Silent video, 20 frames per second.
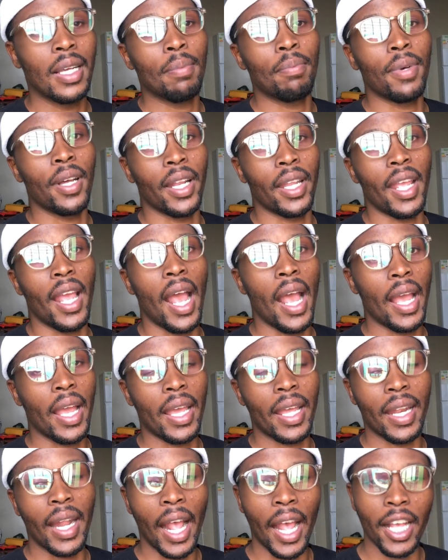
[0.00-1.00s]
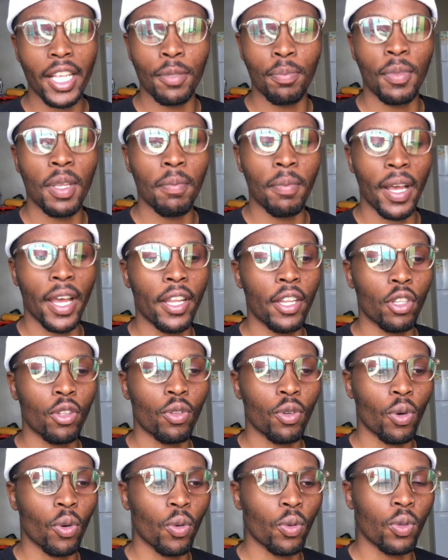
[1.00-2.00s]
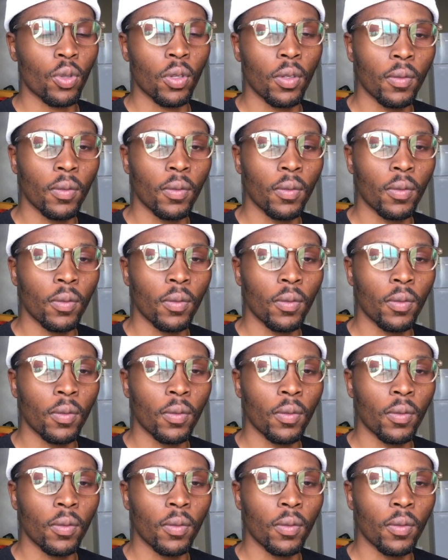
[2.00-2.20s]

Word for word: But yeah, it has me by the throat.